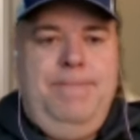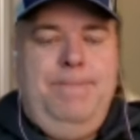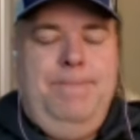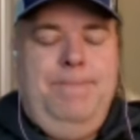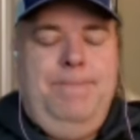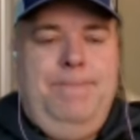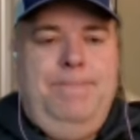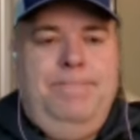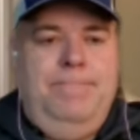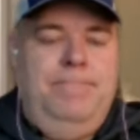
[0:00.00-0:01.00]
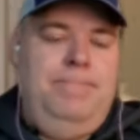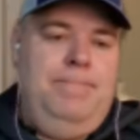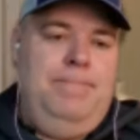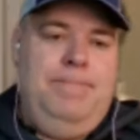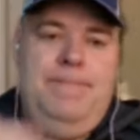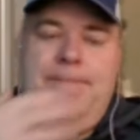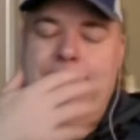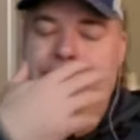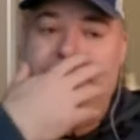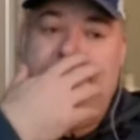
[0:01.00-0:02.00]

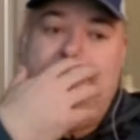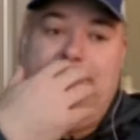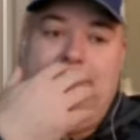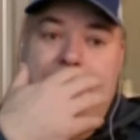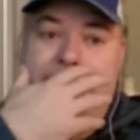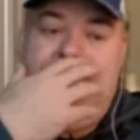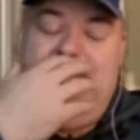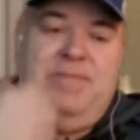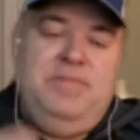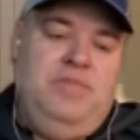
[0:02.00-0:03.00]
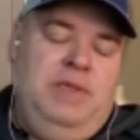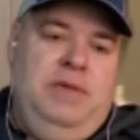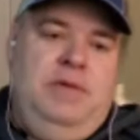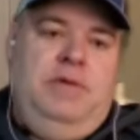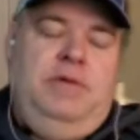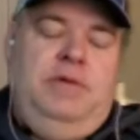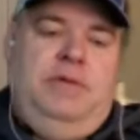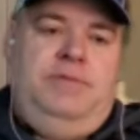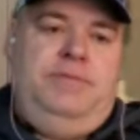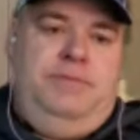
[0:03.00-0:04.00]

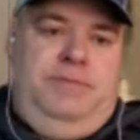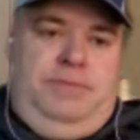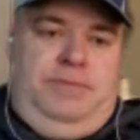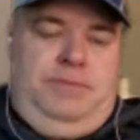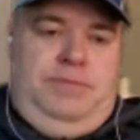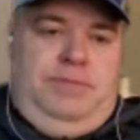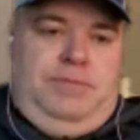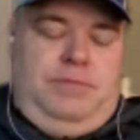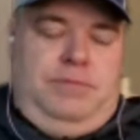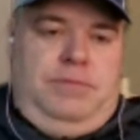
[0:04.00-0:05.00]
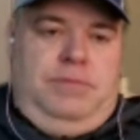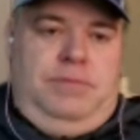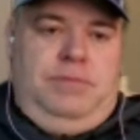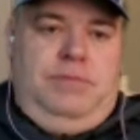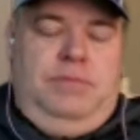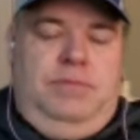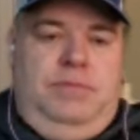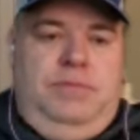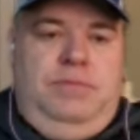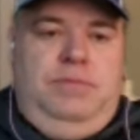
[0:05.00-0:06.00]

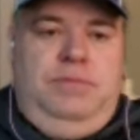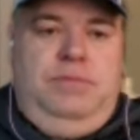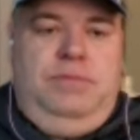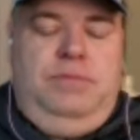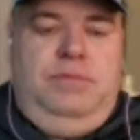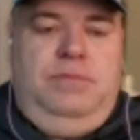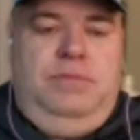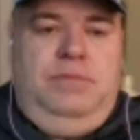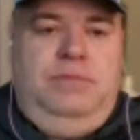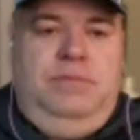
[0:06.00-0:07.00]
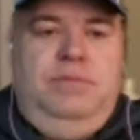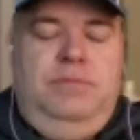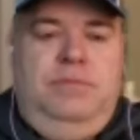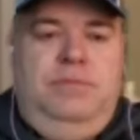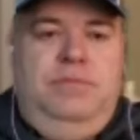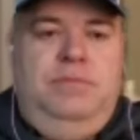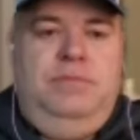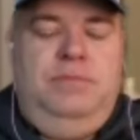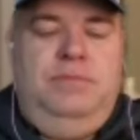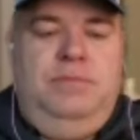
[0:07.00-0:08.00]
This person isn't speaking.